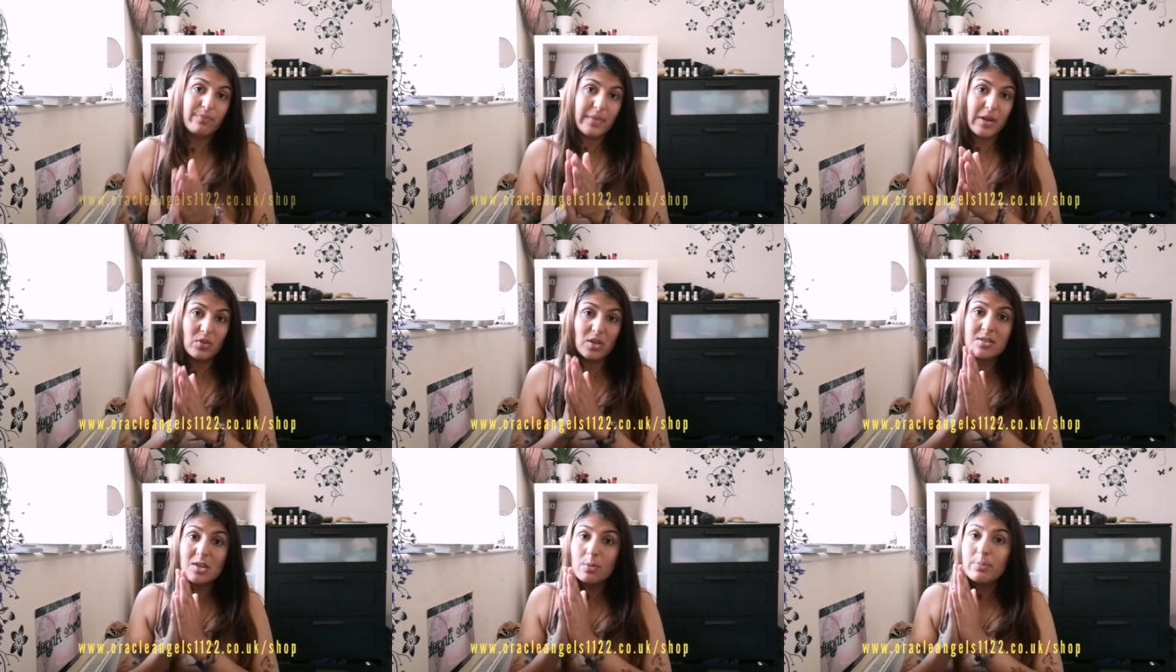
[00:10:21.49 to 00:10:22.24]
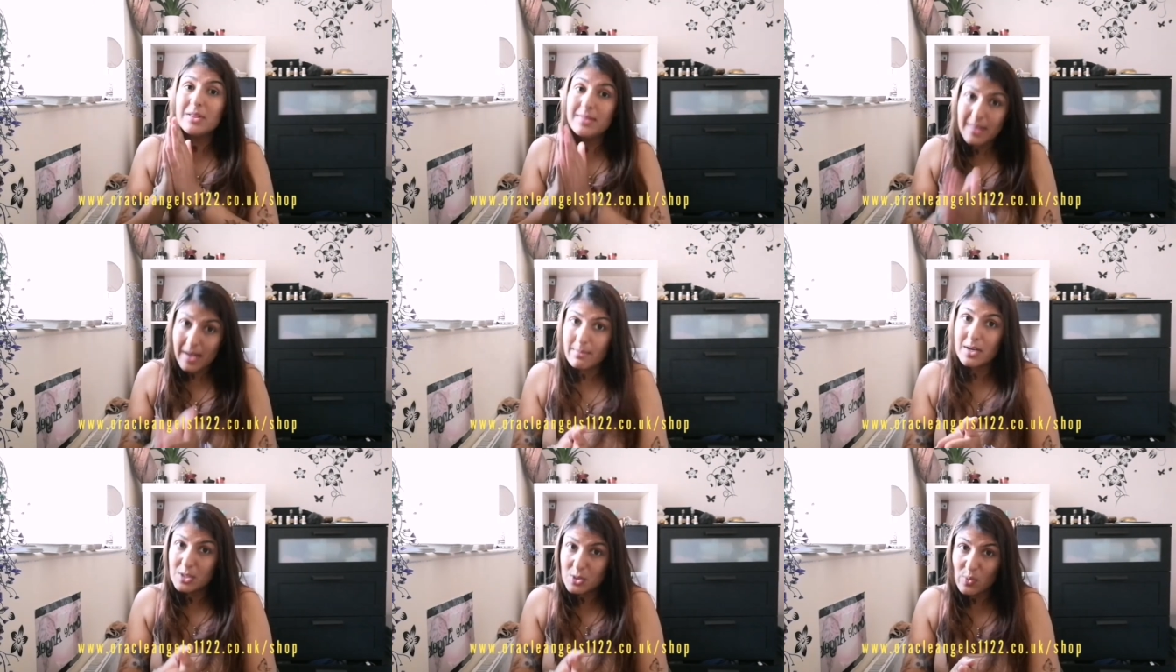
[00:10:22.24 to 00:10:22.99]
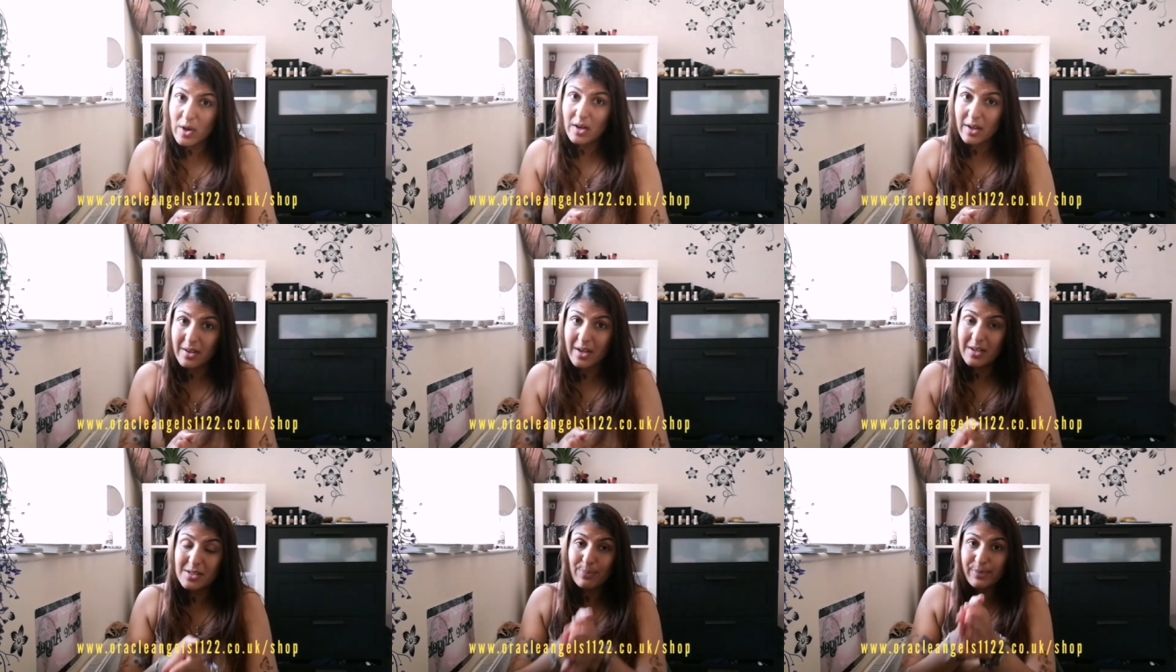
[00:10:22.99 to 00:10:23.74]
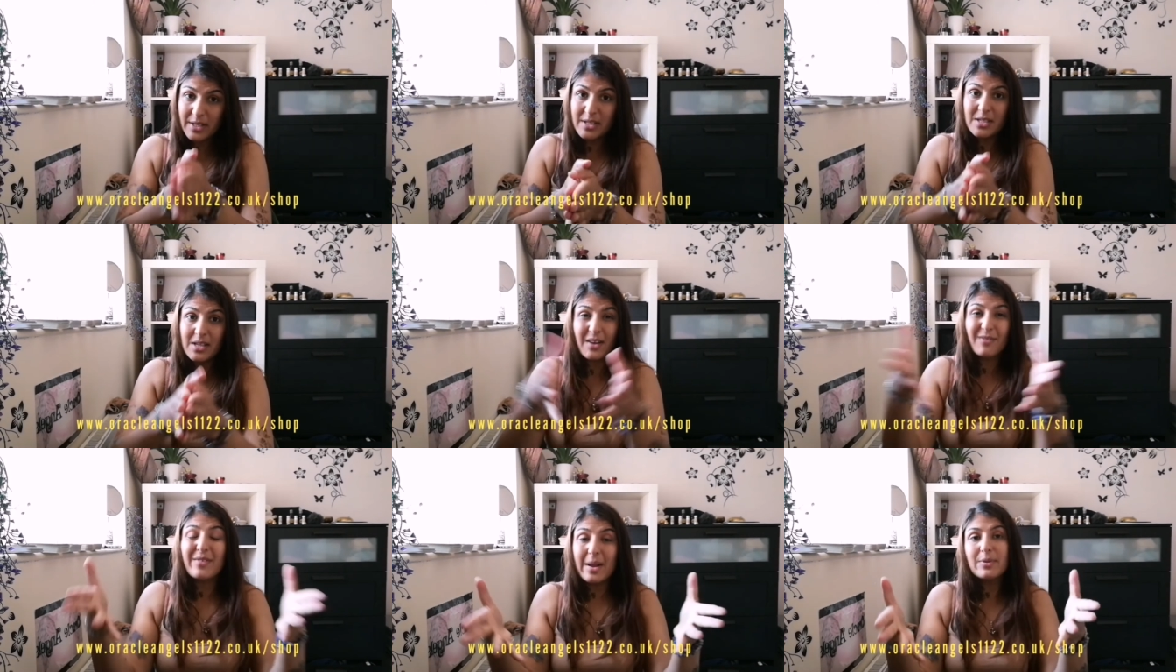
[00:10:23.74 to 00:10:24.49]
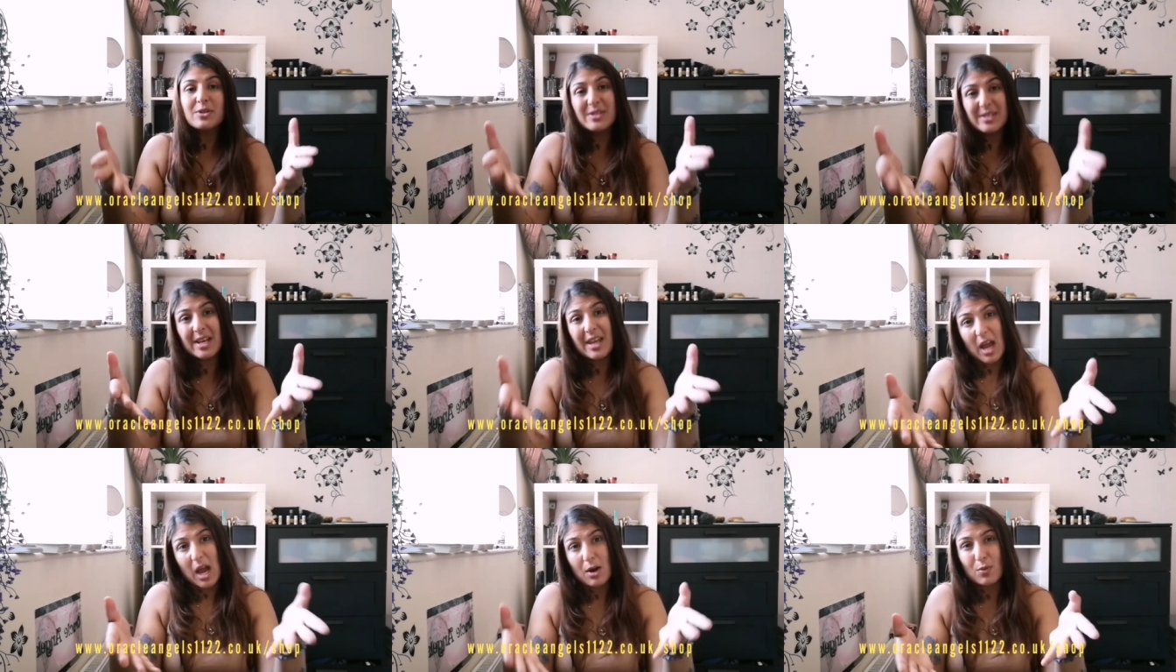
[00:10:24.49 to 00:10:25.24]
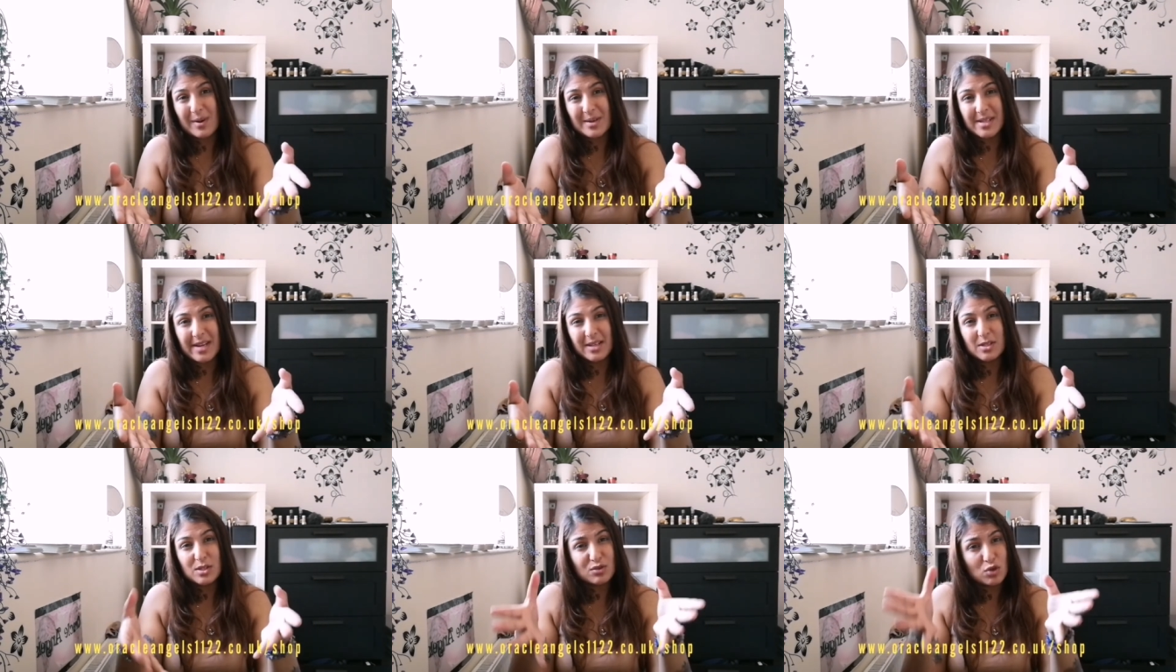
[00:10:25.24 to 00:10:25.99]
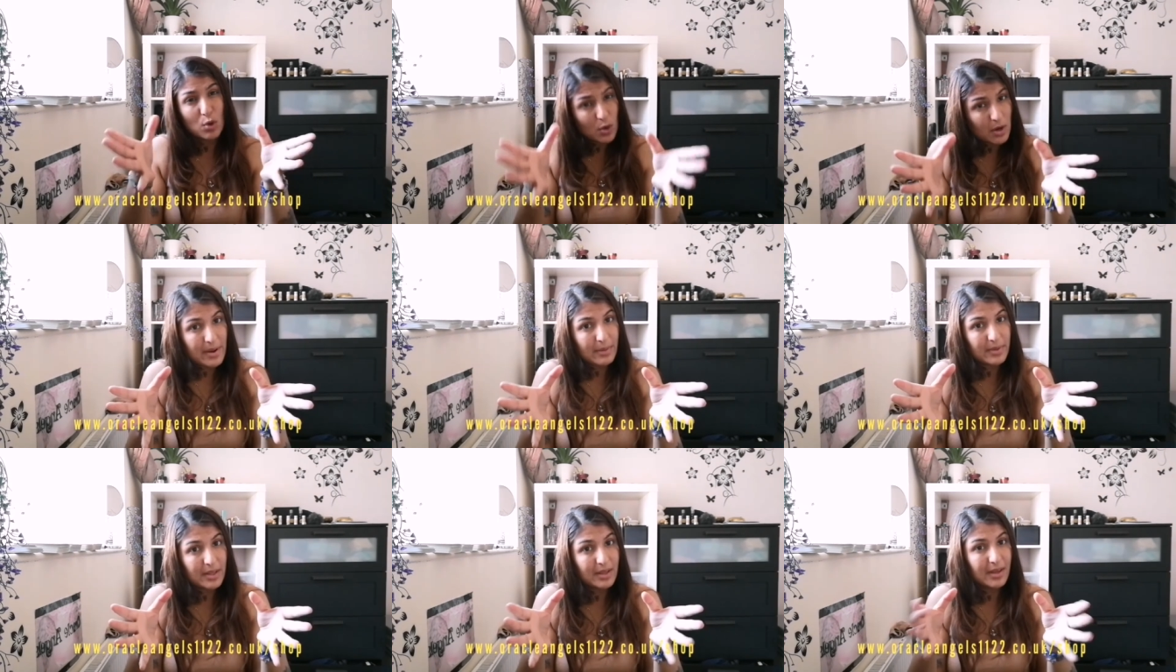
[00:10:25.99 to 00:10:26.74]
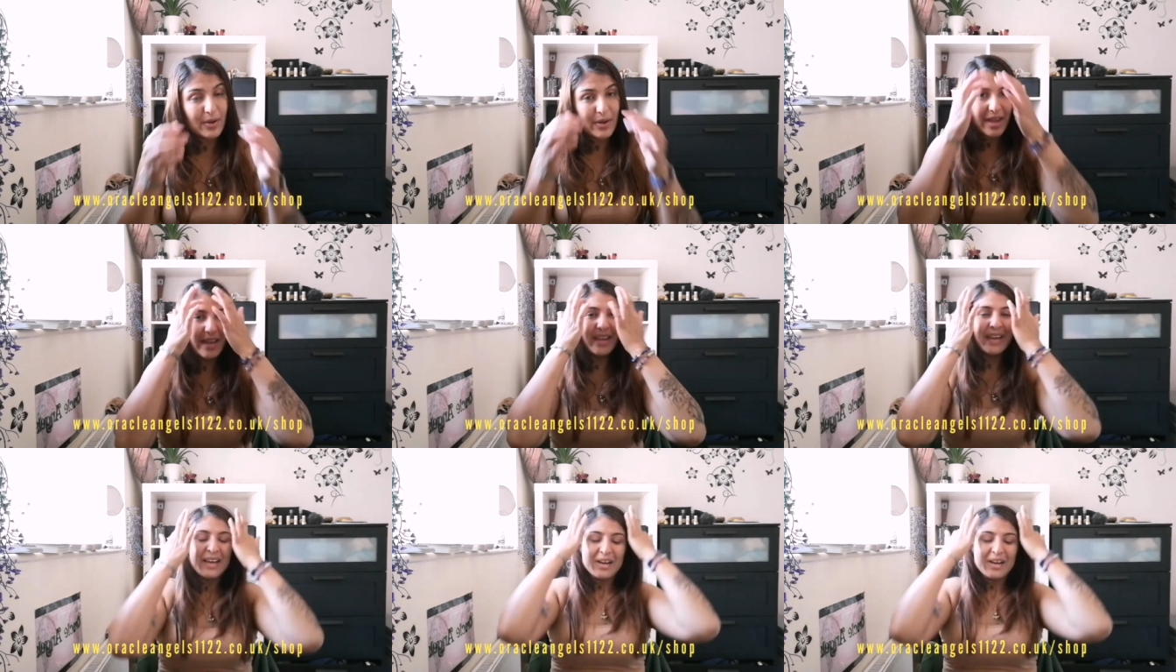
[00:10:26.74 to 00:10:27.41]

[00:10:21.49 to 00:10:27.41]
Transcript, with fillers: Now, this could be them as well, okay? So please remember to take it how it resonates. Don't come at me, okay?